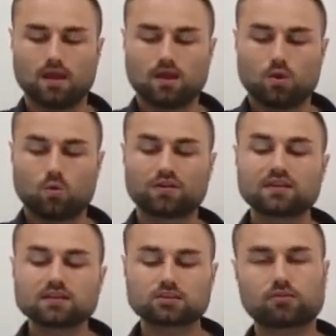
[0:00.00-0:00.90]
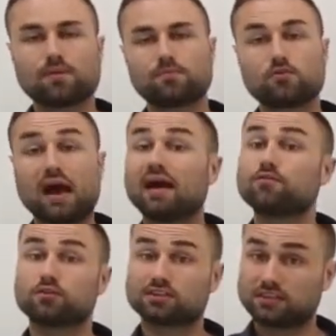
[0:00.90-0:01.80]
Within the script, you have
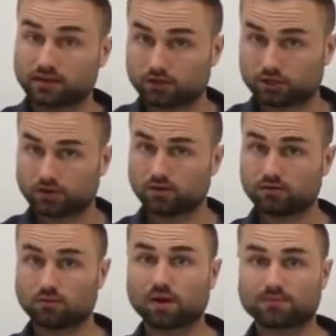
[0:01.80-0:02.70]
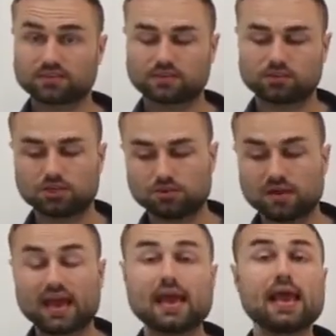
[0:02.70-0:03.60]
your signature that represents
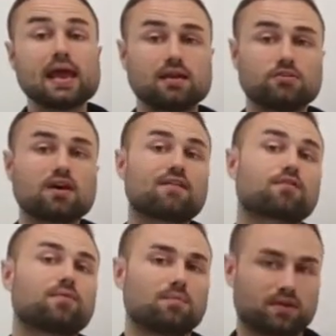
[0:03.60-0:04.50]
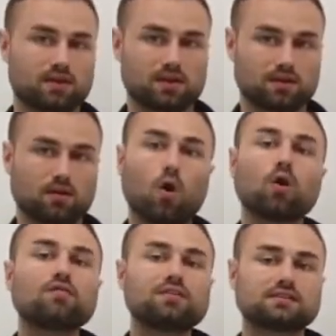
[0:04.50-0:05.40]
you, and you have your public key. All
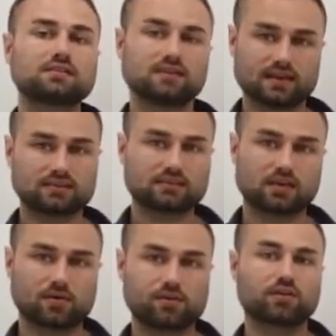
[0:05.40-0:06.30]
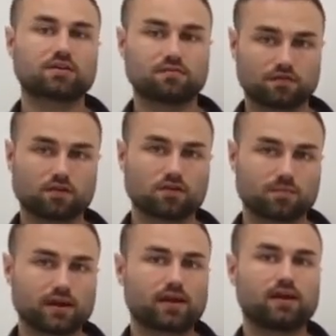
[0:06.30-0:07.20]
of this is necessary to confirm
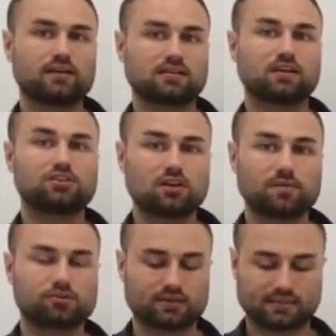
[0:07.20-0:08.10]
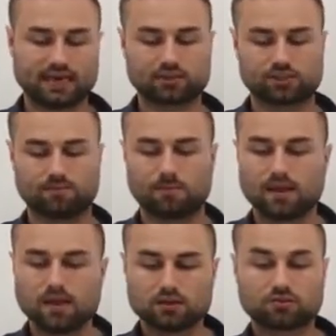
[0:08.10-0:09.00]
that it's a legitimate transaction.
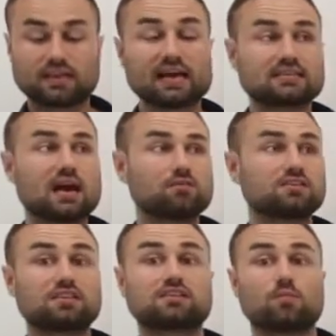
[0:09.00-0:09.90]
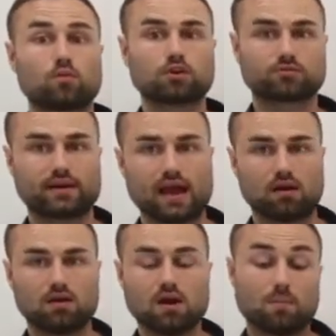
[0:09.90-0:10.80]
So that's how the system works right
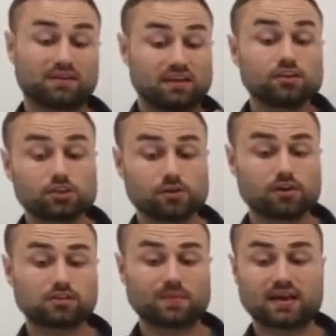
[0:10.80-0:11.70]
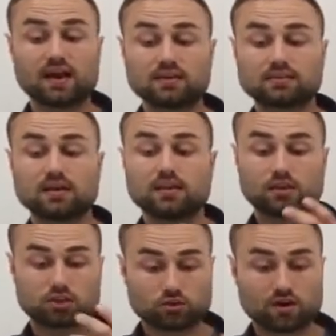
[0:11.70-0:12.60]
now. But the issue is, because
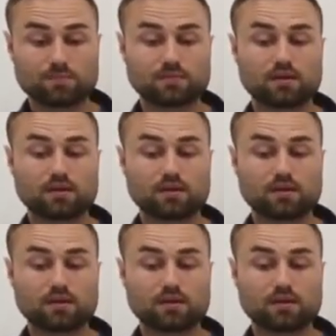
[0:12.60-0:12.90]
the script